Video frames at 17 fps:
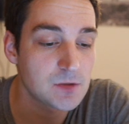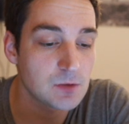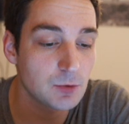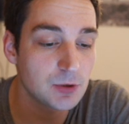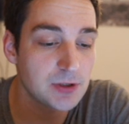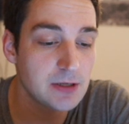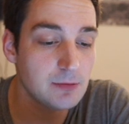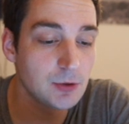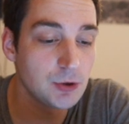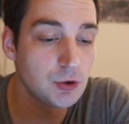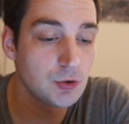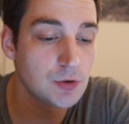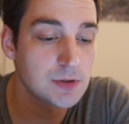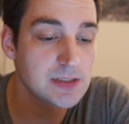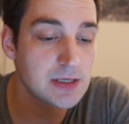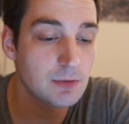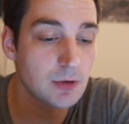So what they will
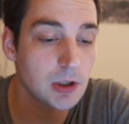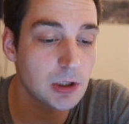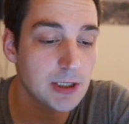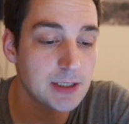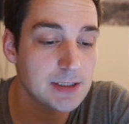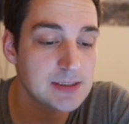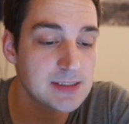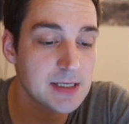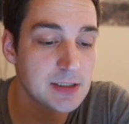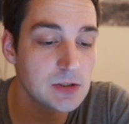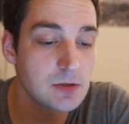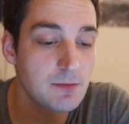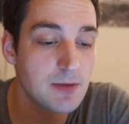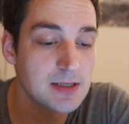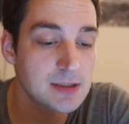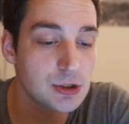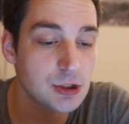do is they will click send to
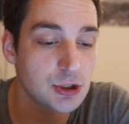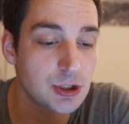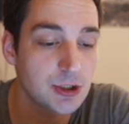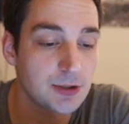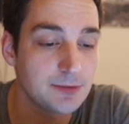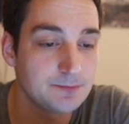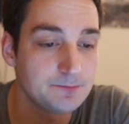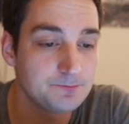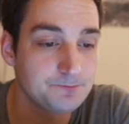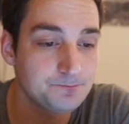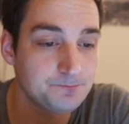Messenger,